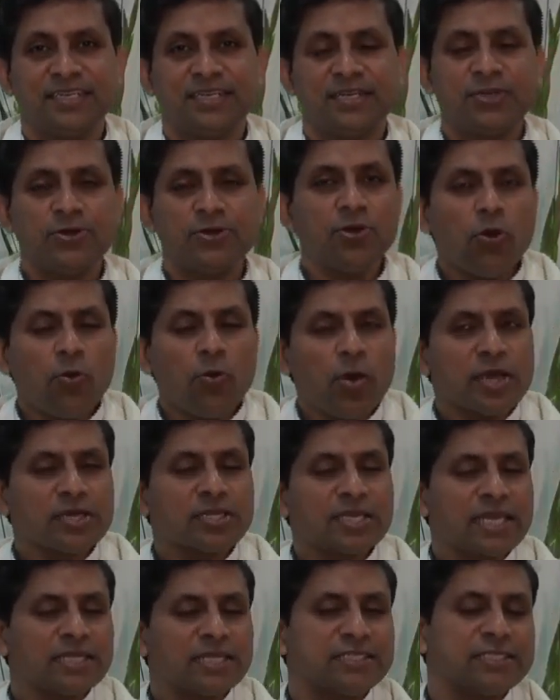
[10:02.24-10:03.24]
No one
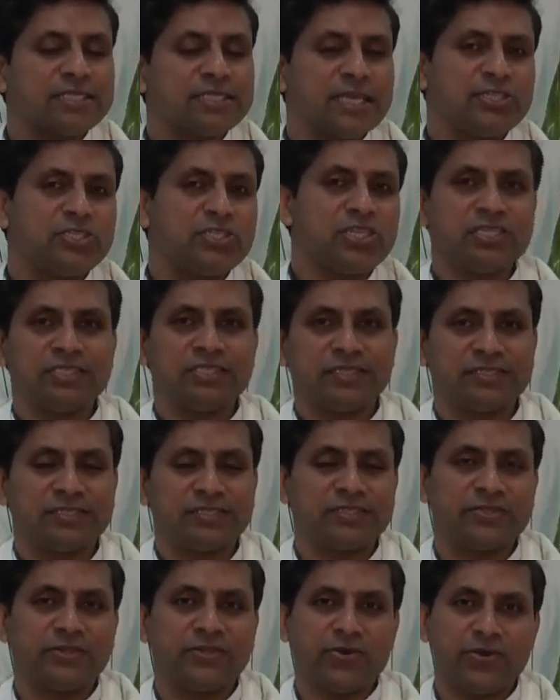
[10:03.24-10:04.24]
can say Jesus
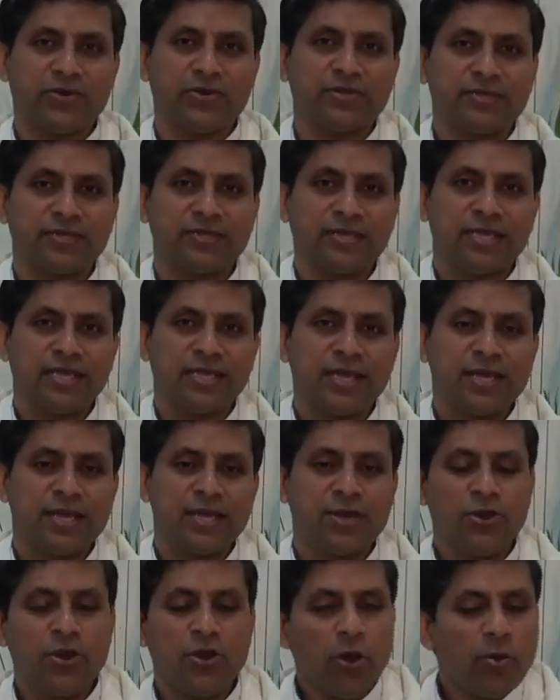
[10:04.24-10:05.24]
is Lord.
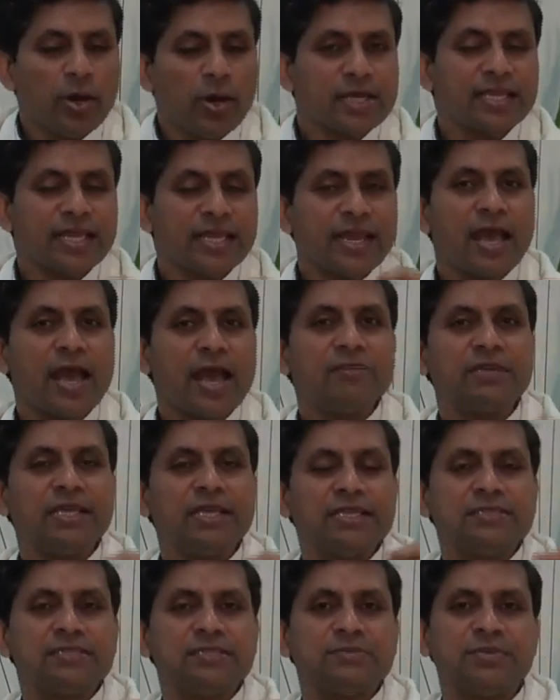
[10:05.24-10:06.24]
No one can have an
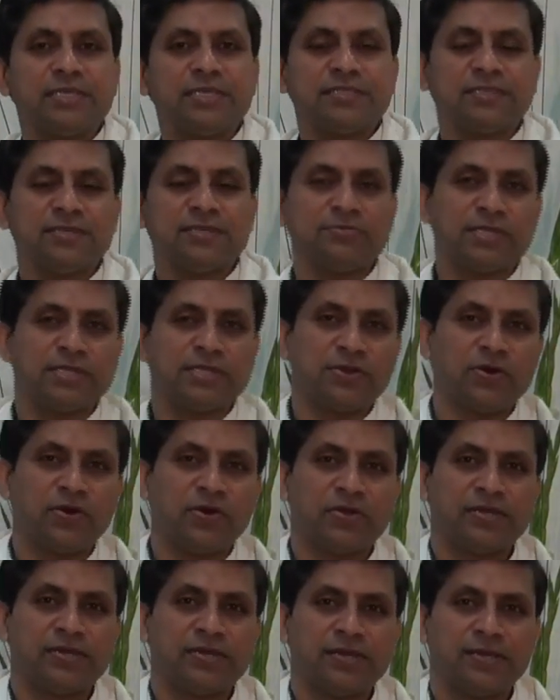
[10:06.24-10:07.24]
intimacy with the
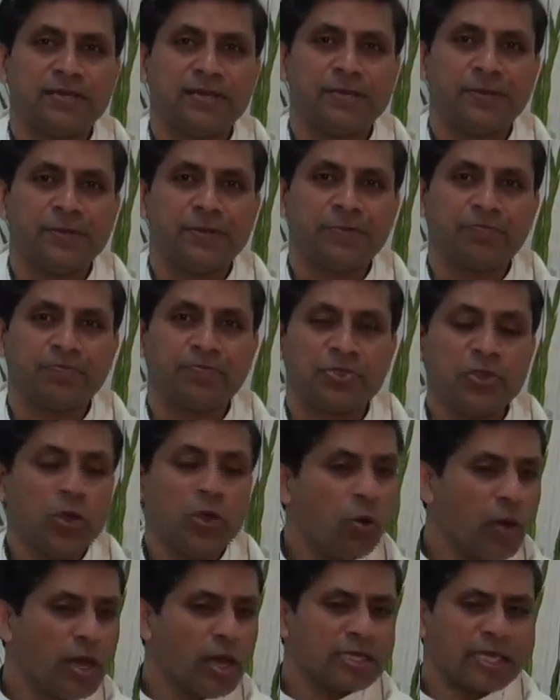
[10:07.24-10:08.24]
Lord. No
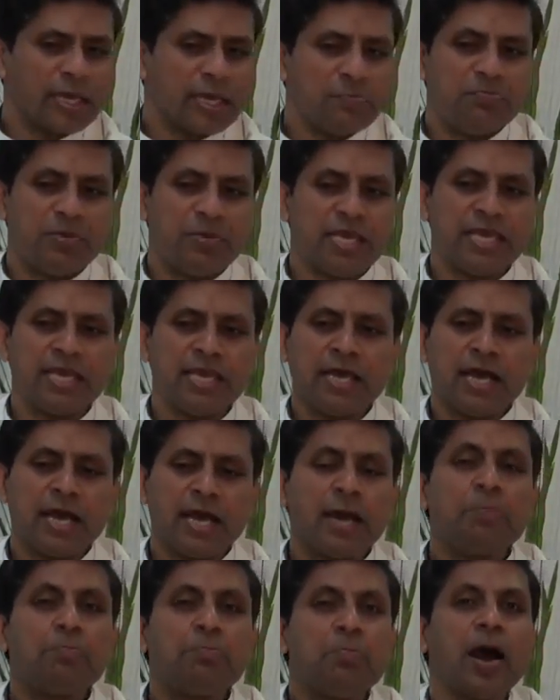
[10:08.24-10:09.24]
one can be
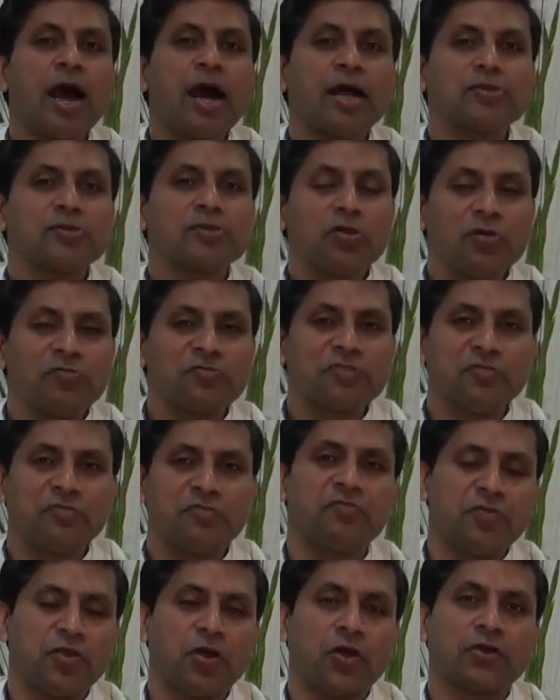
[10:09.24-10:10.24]
a part of the
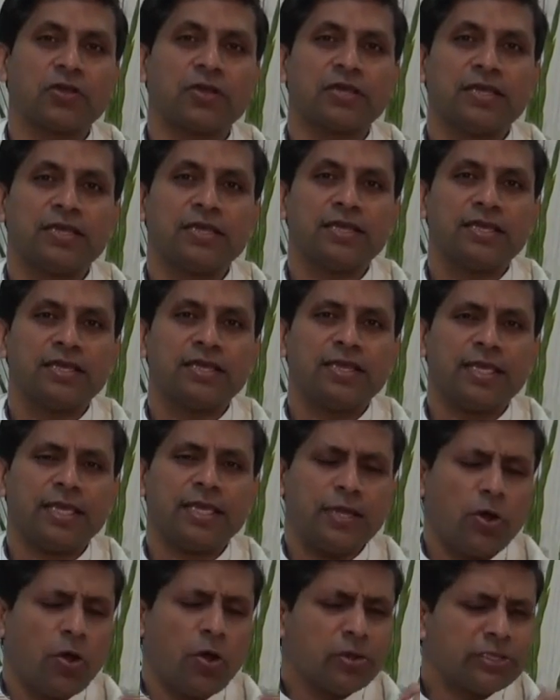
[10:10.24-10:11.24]
flock
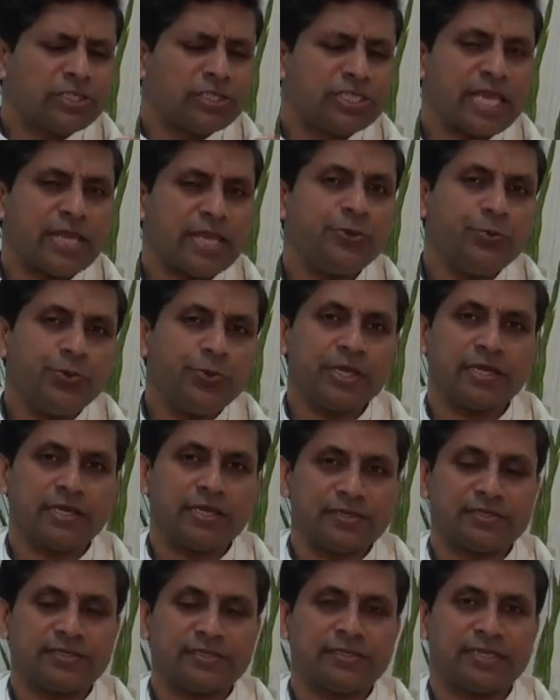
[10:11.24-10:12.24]
in all
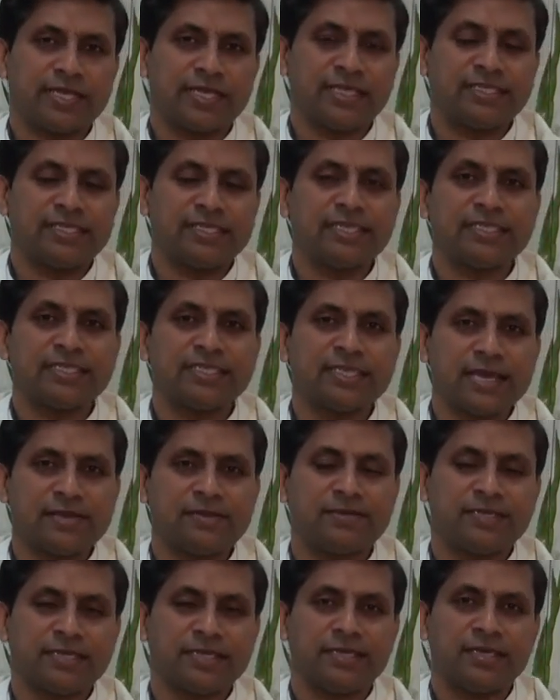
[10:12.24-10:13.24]
genuineness and
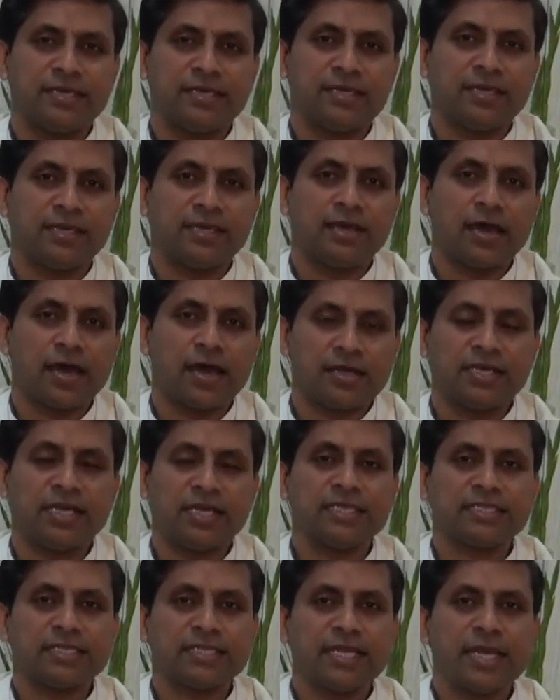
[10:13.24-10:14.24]
sincerity
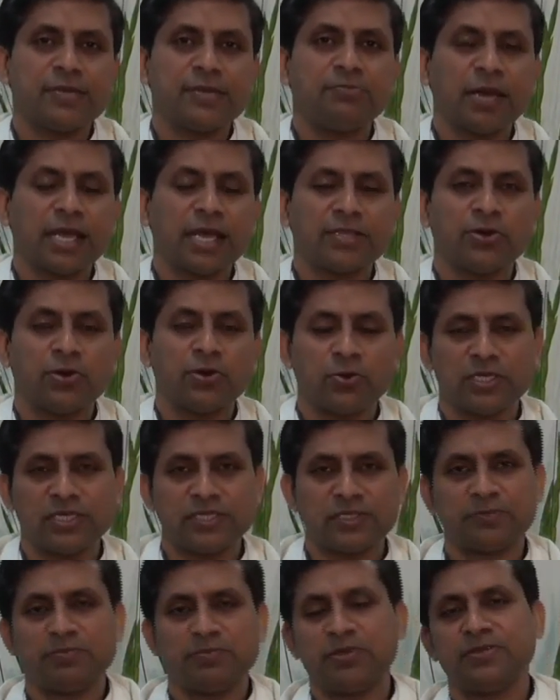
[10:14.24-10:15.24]
unless led by the Holy
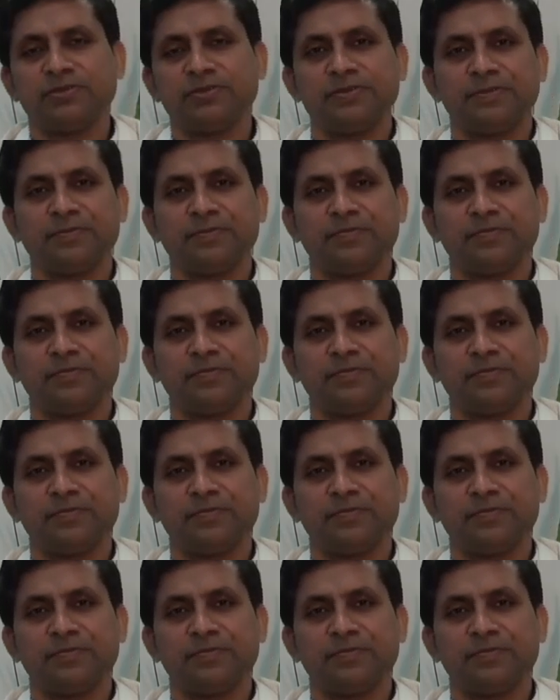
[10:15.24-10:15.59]
Spirit.